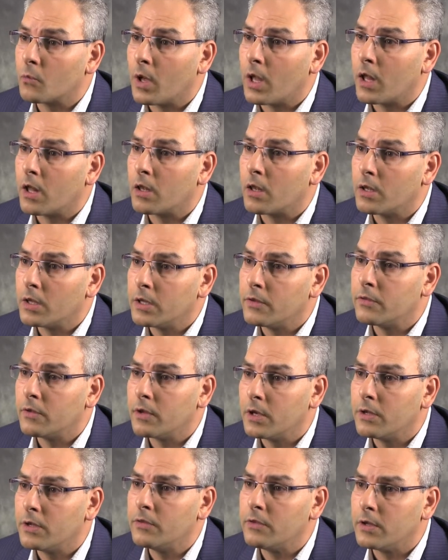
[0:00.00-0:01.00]
as well
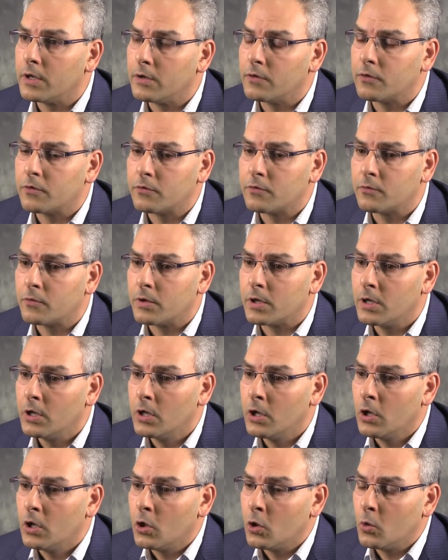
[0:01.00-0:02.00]
in, in the
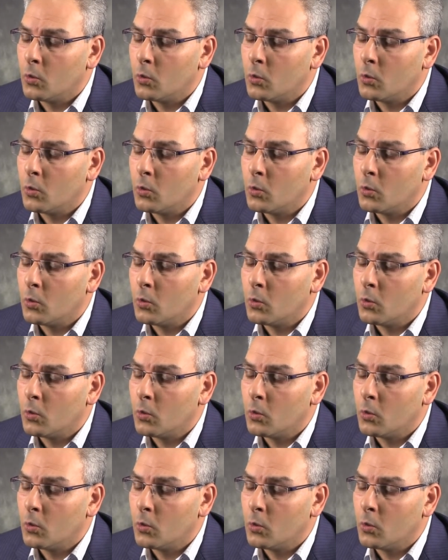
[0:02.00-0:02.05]
industry.